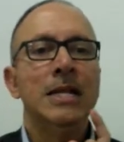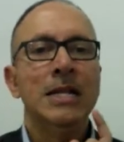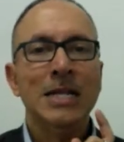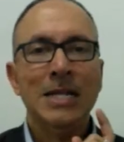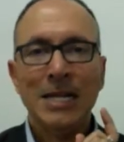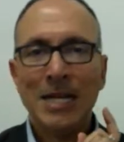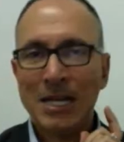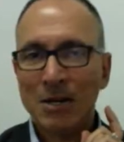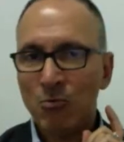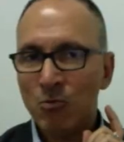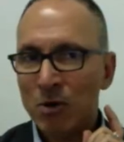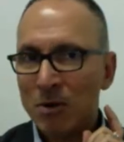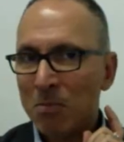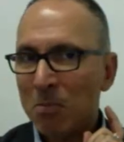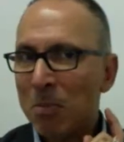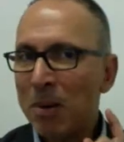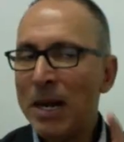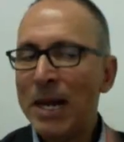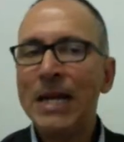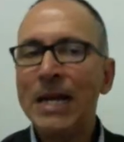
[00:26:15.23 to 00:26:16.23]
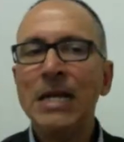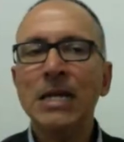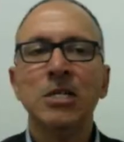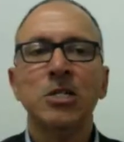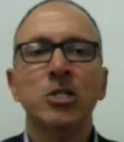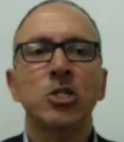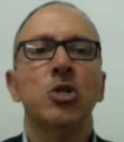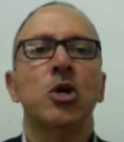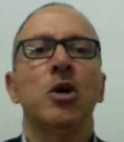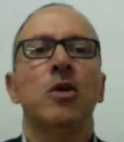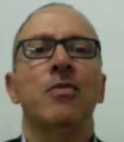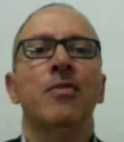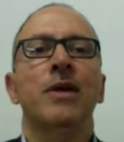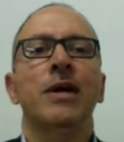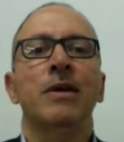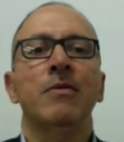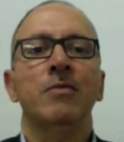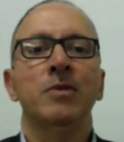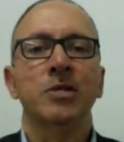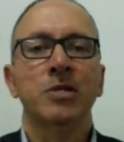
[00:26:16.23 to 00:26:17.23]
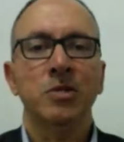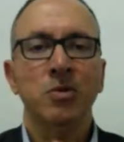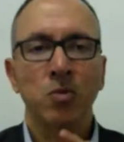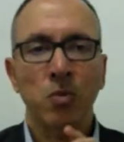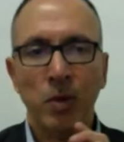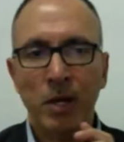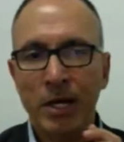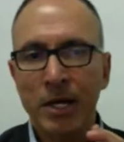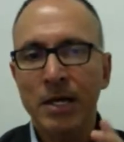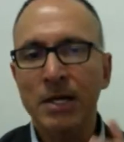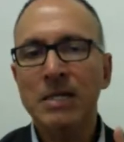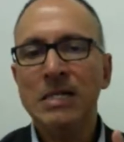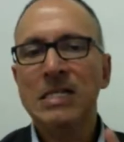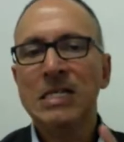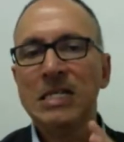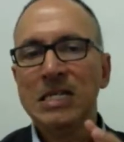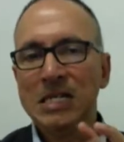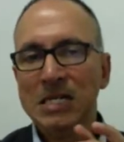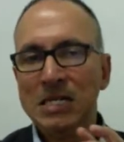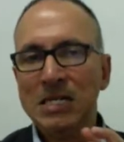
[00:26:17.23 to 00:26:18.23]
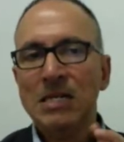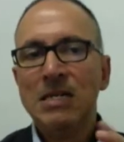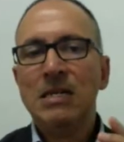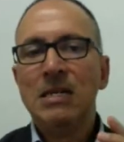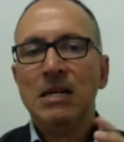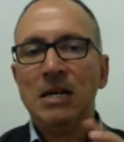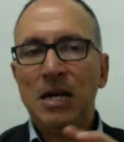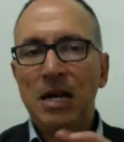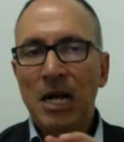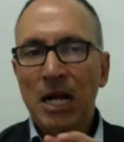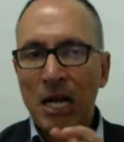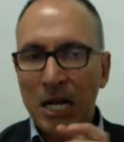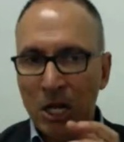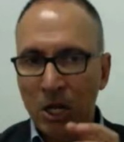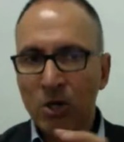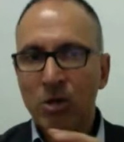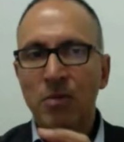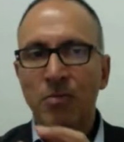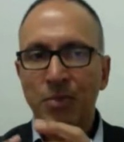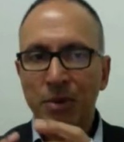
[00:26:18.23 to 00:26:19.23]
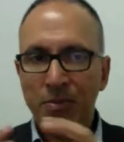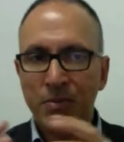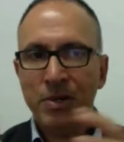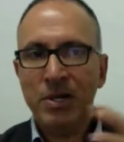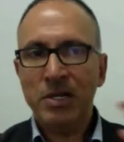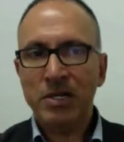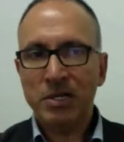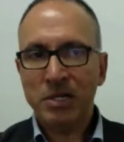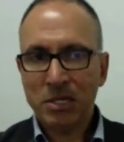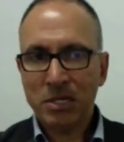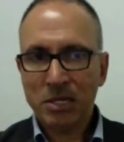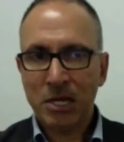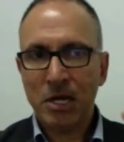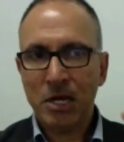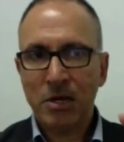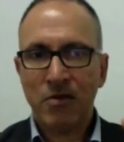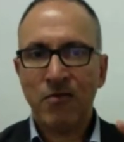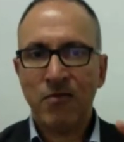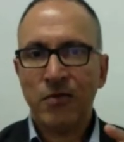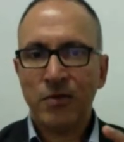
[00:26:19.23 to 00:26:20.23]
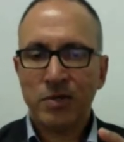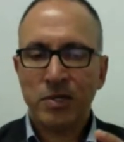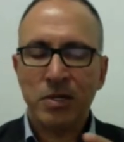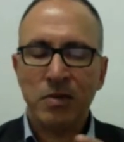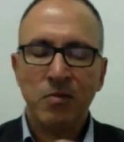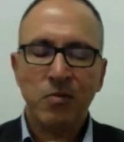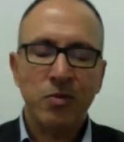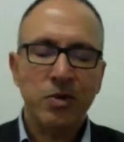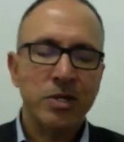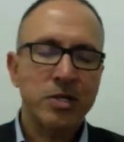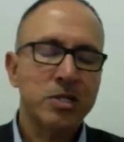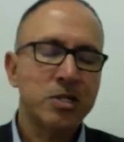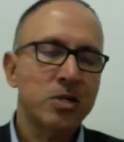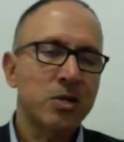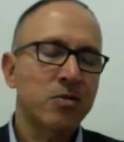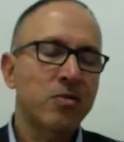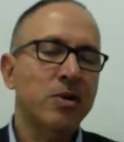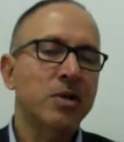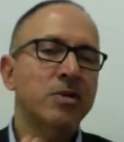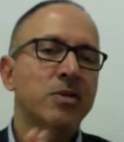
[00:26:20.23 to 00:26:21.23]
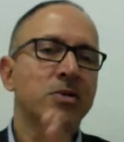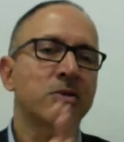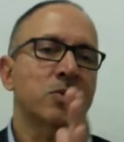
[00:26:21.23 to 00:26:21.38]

Network planner is not there, which is where a lot of people are stuck for some reason or other.